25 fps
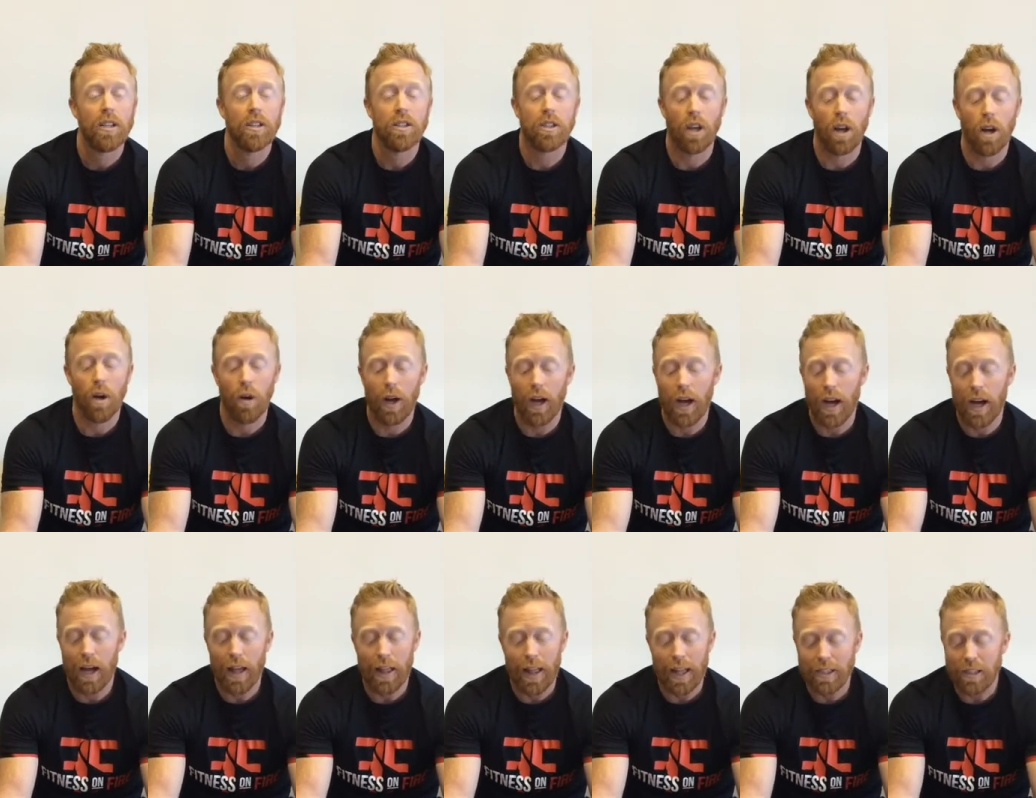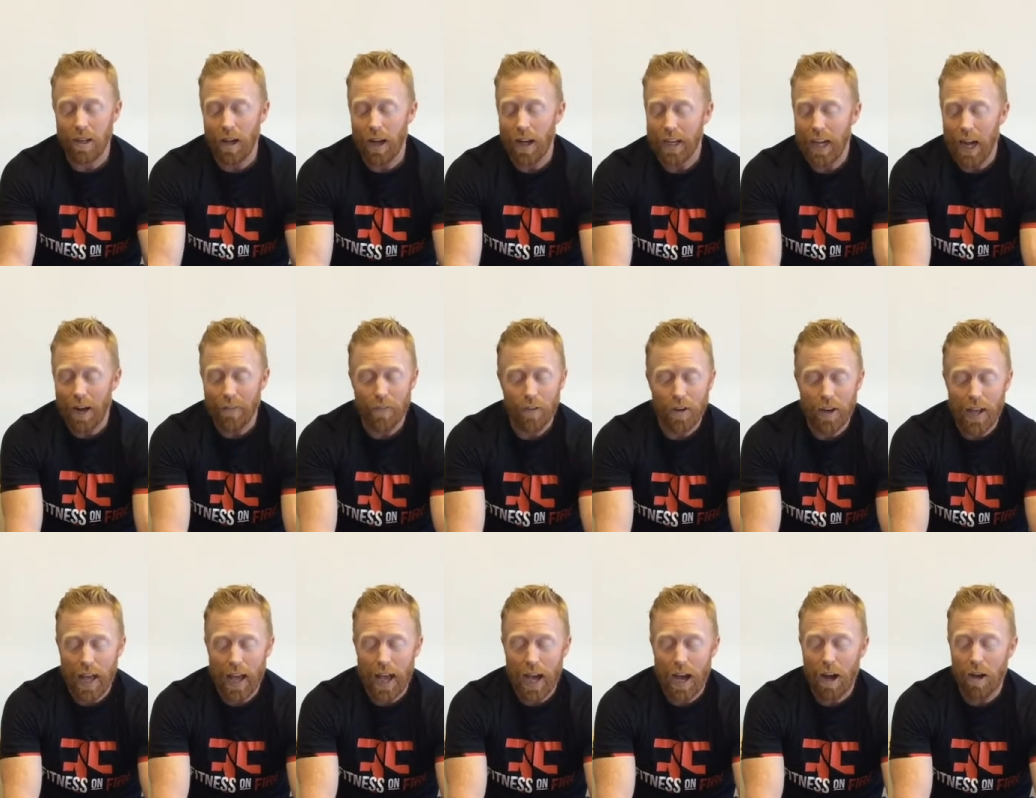So that's all I got for
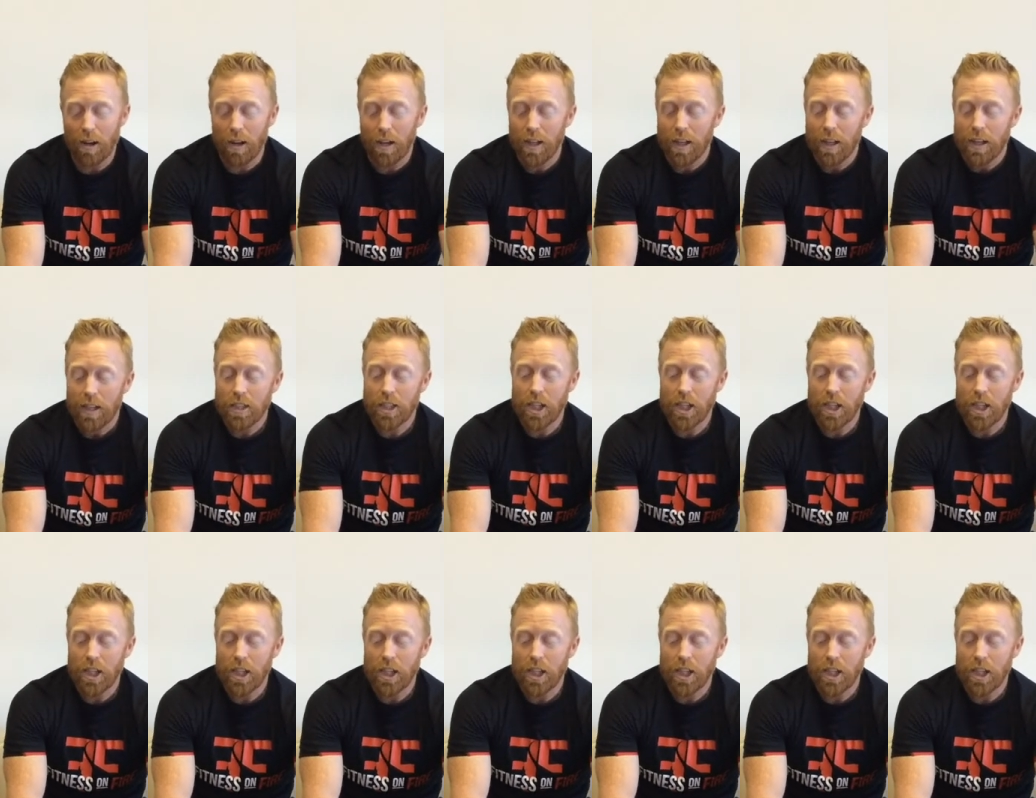now.